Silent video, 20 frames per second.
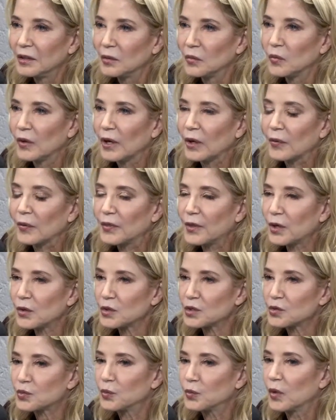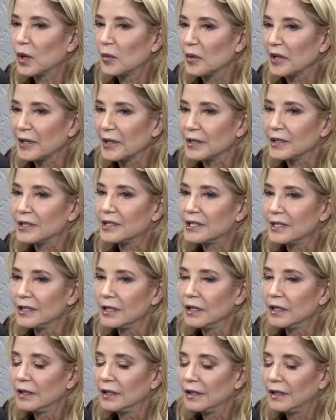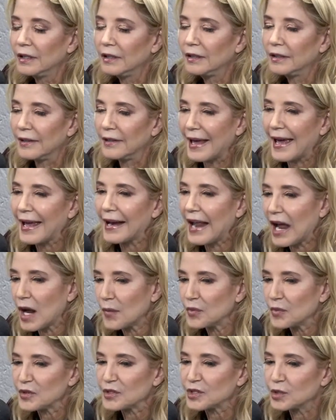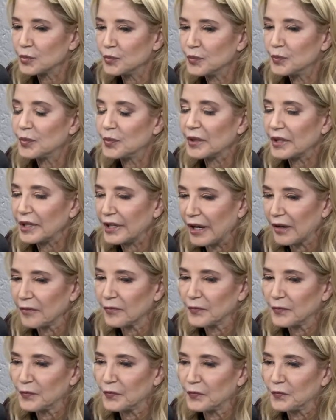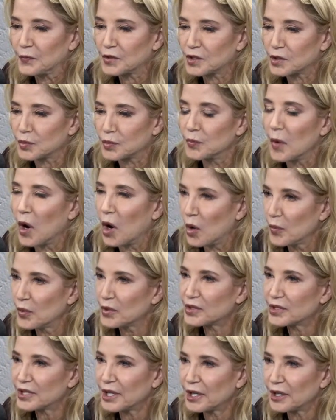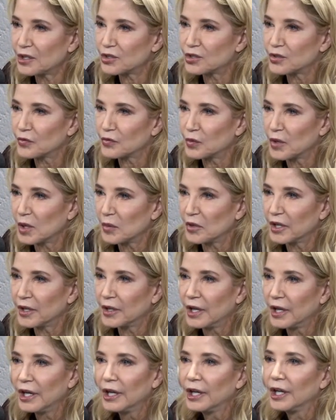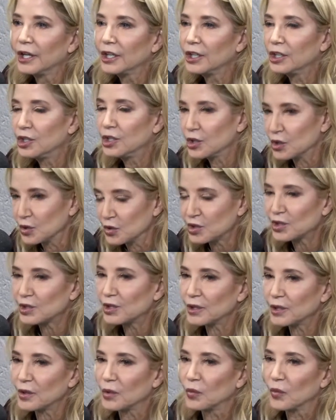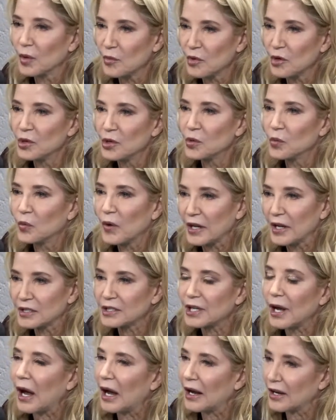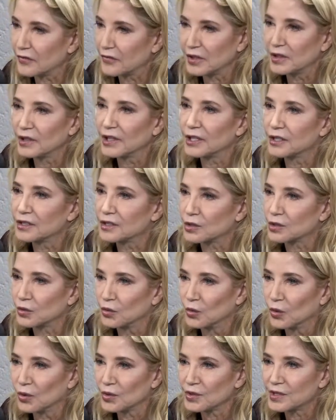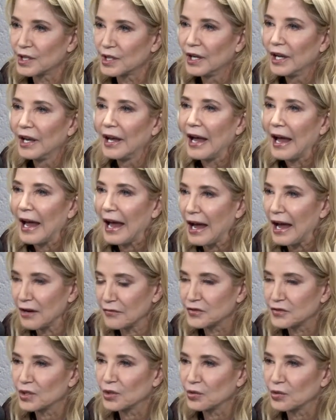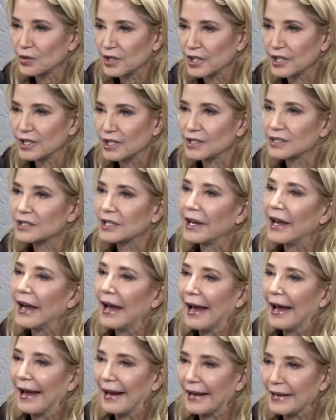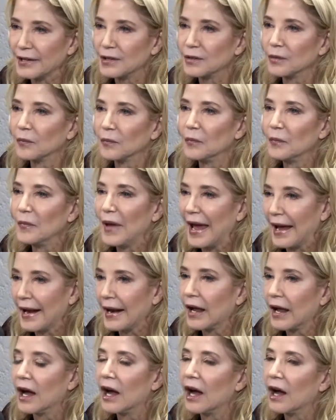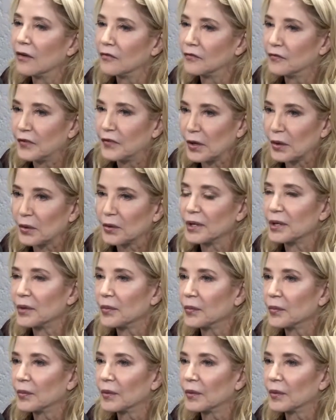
Well, those women, that happens to be a small percentage of women. Usually the women who went to Ivy League schools have degrees and met a very